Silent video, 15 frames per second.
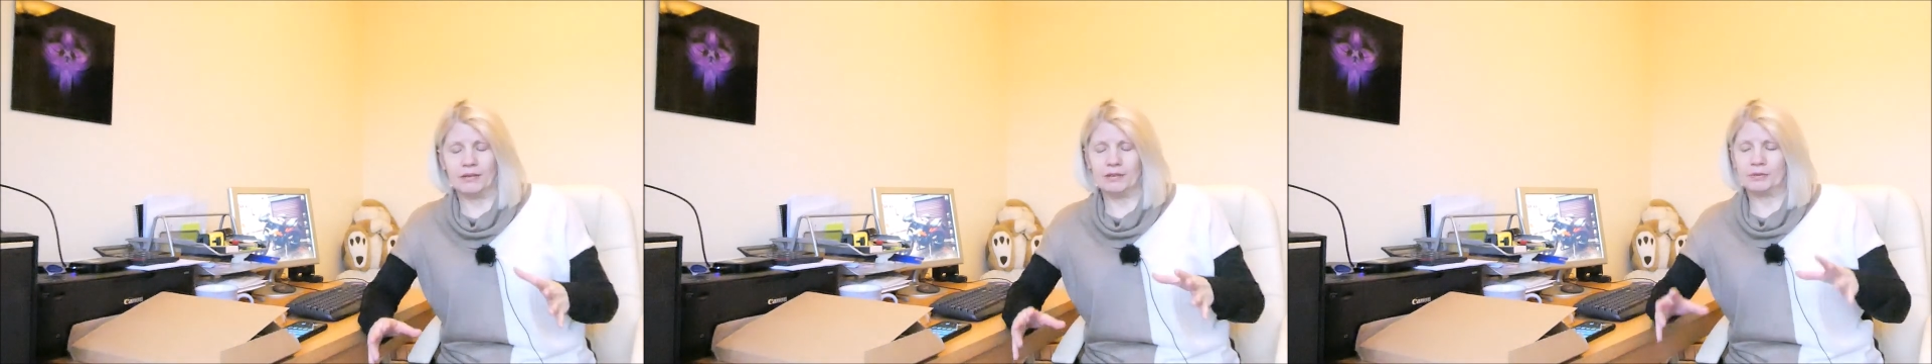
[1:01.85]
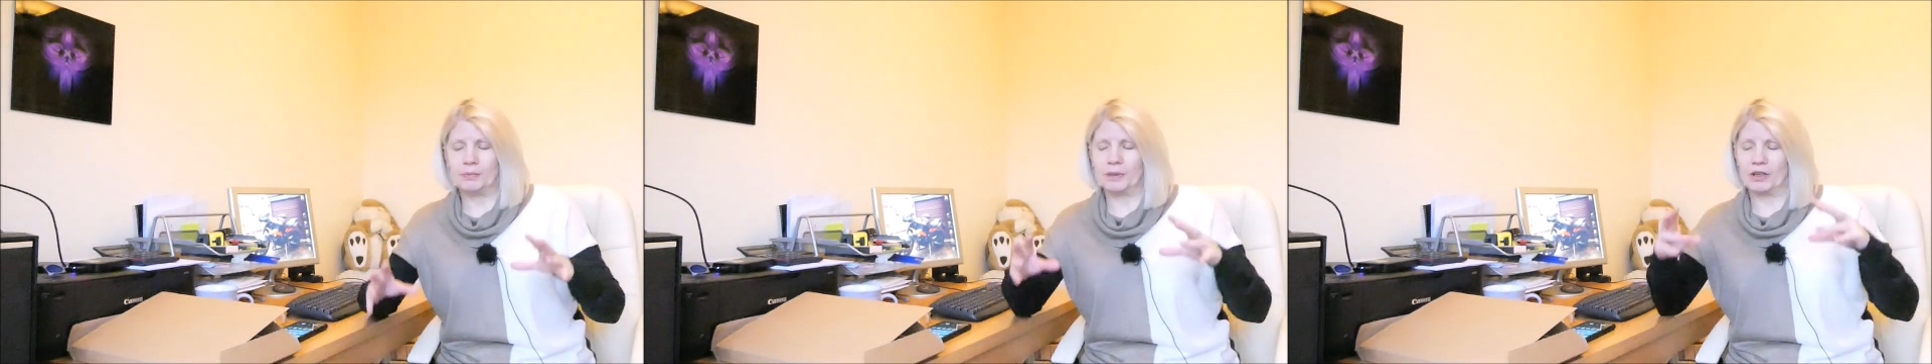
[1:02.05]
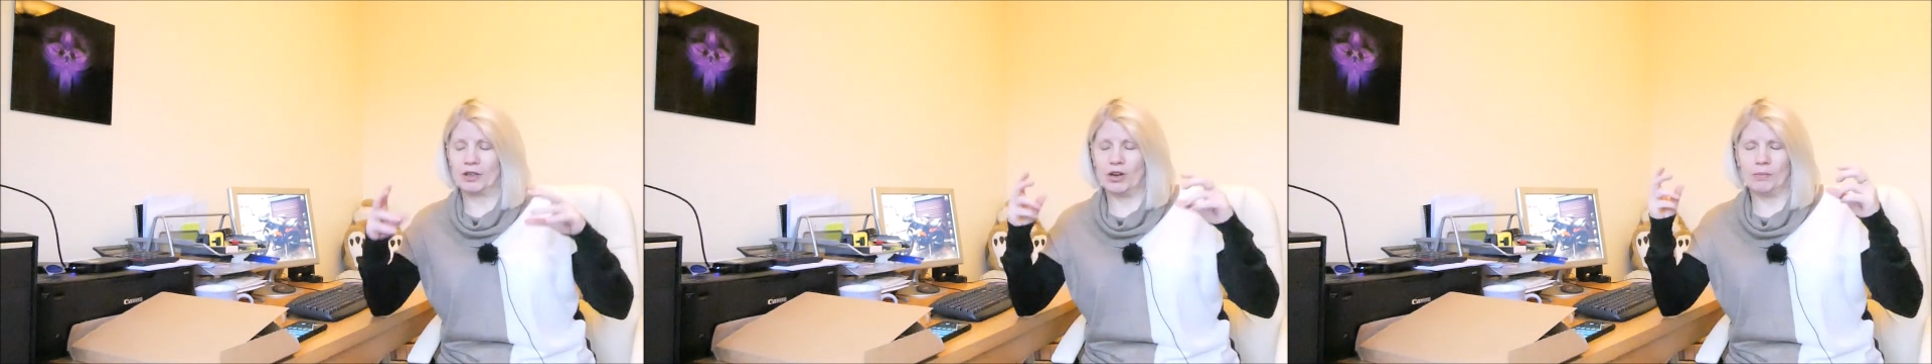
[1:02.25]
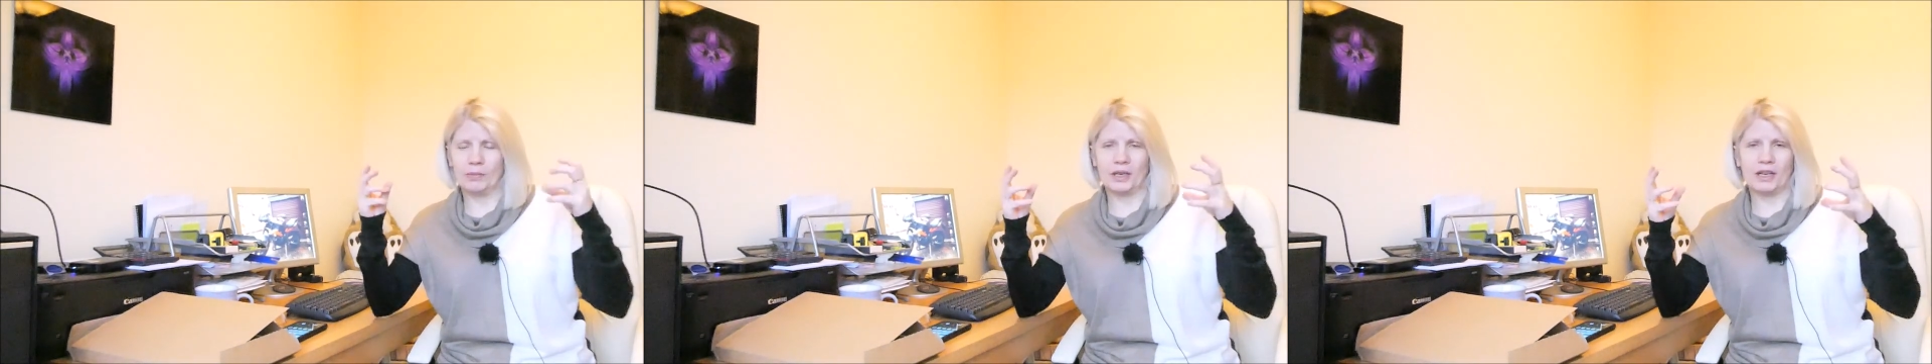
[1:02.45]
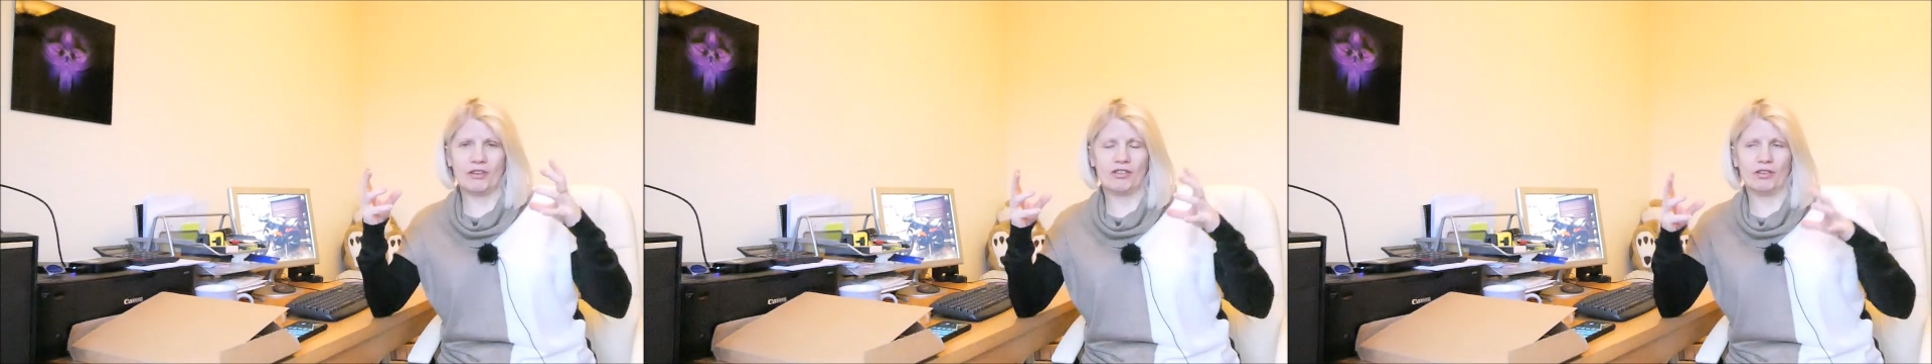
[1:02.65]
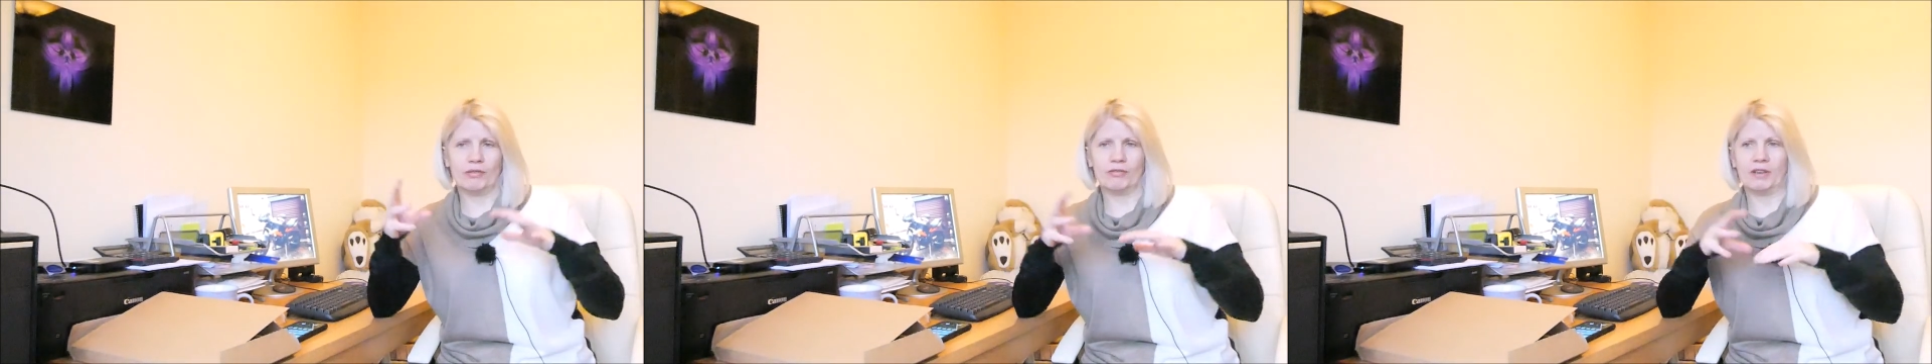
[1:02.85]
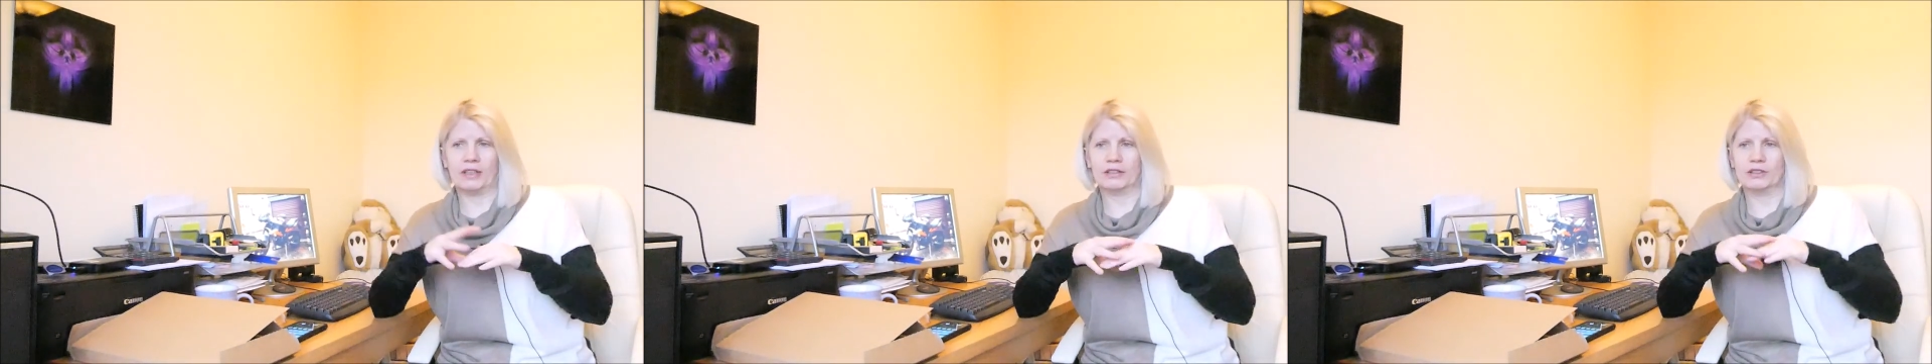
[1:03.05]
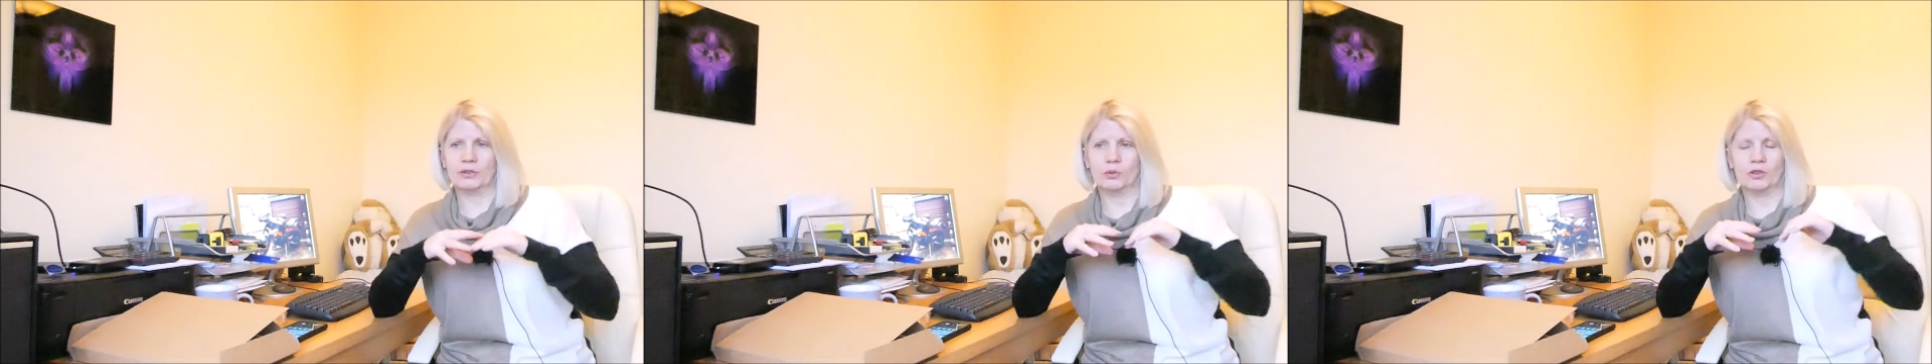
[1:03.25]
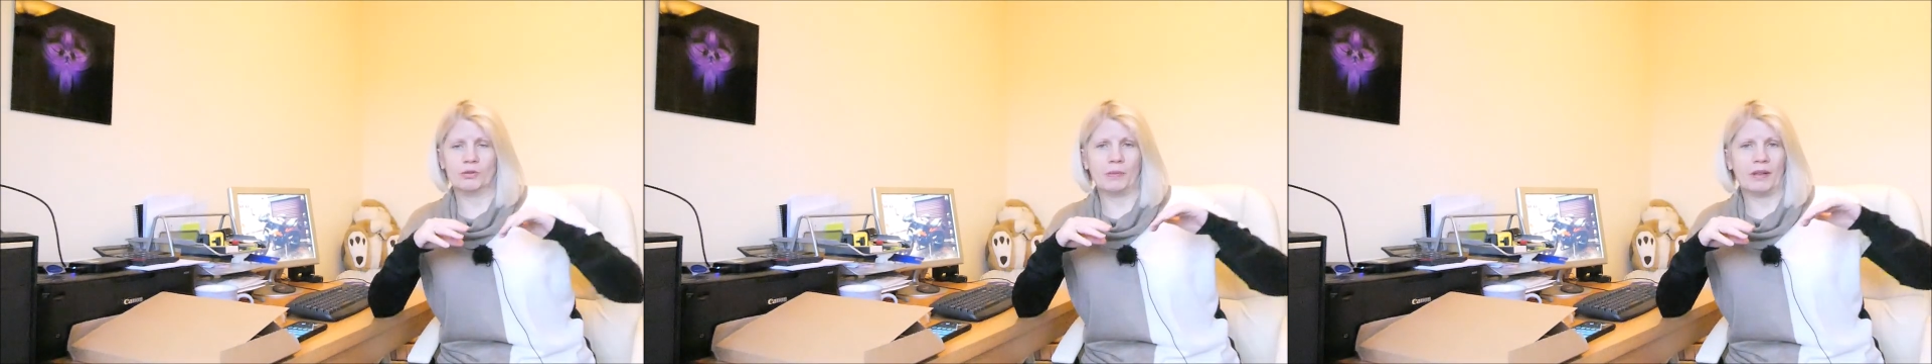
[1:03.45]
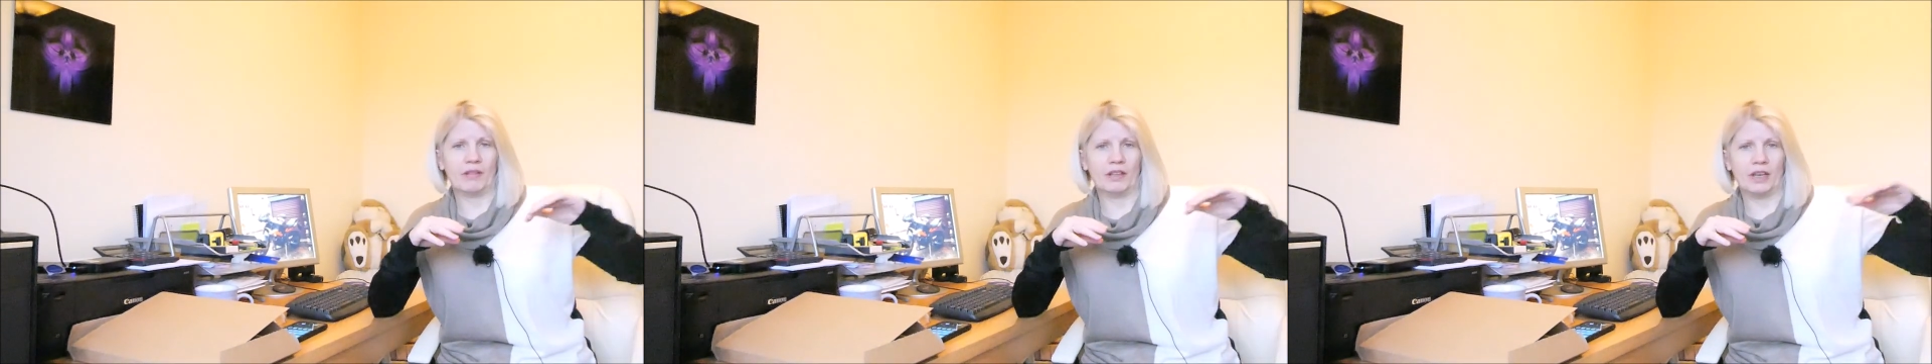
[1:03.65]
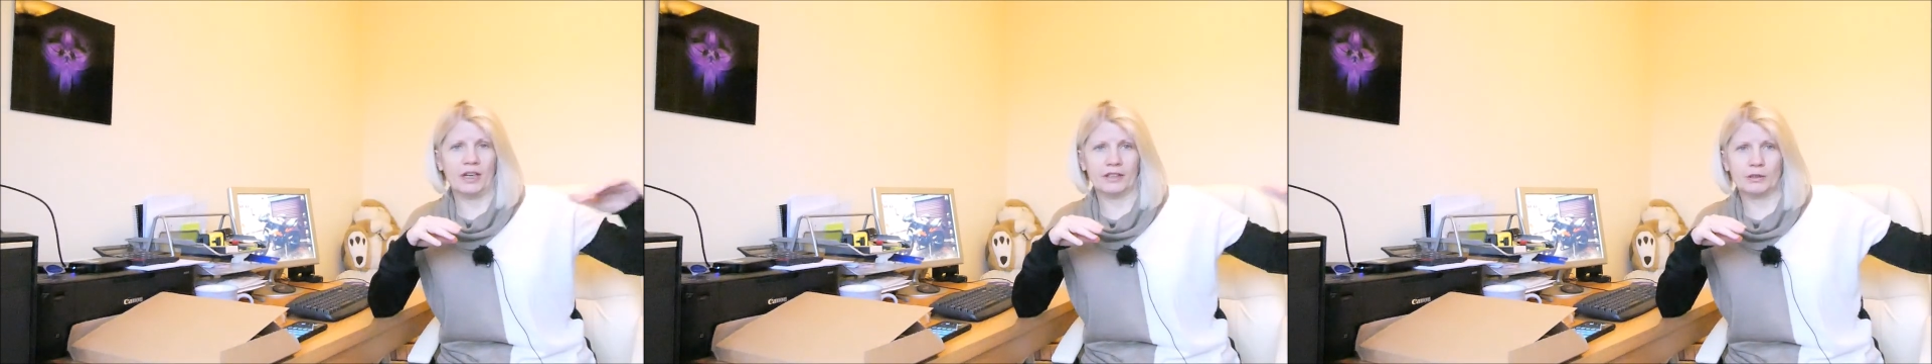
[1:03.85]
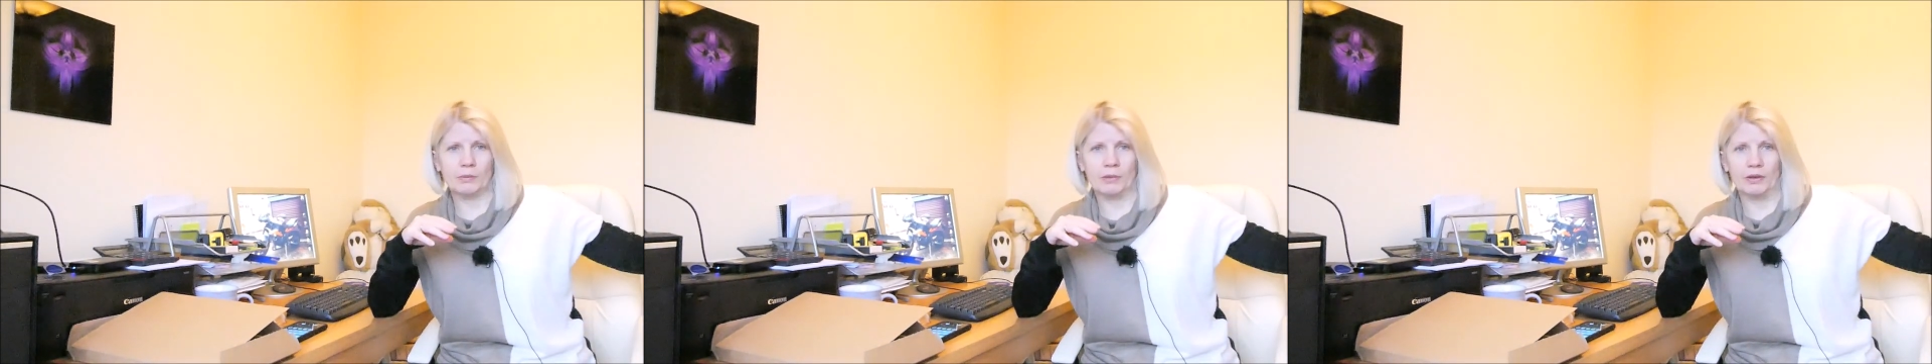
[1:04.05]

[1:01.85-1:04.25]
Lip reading: It's been a combination of factors which meant the last